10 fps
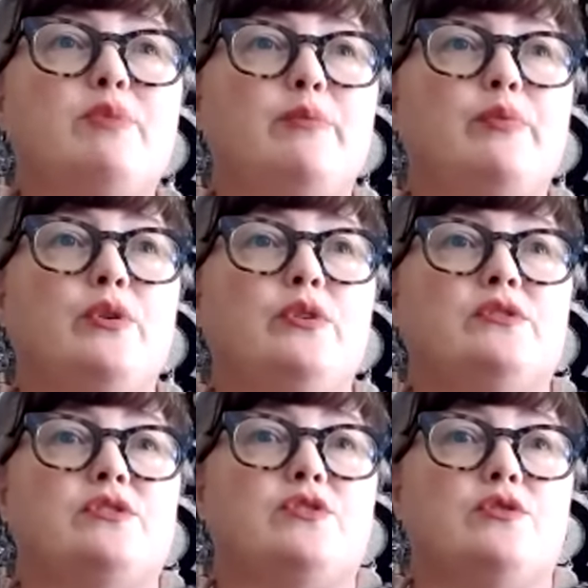to
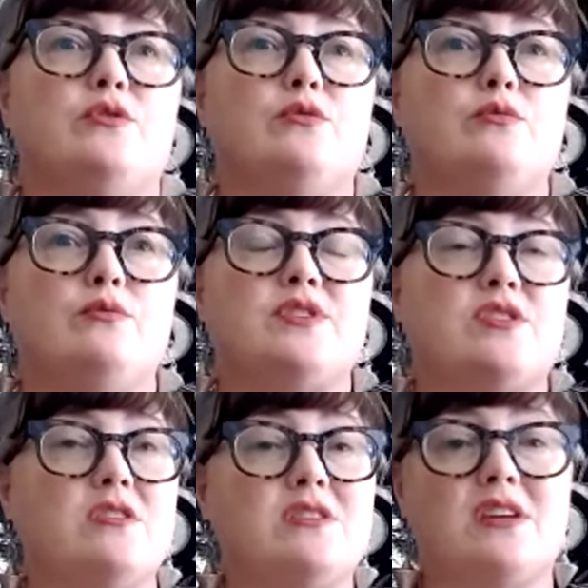start to get to
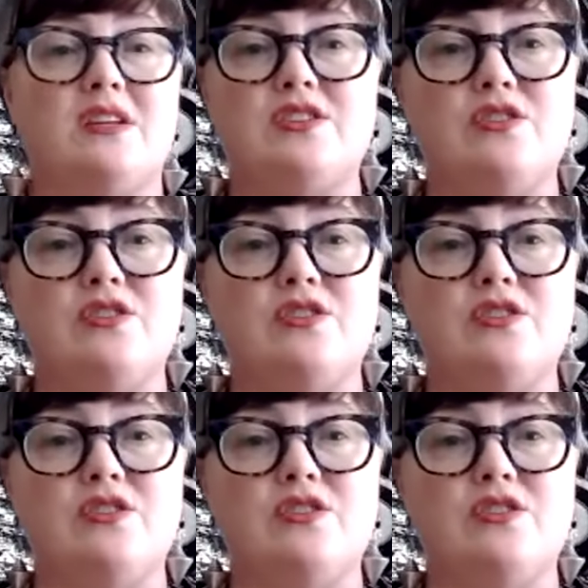know their own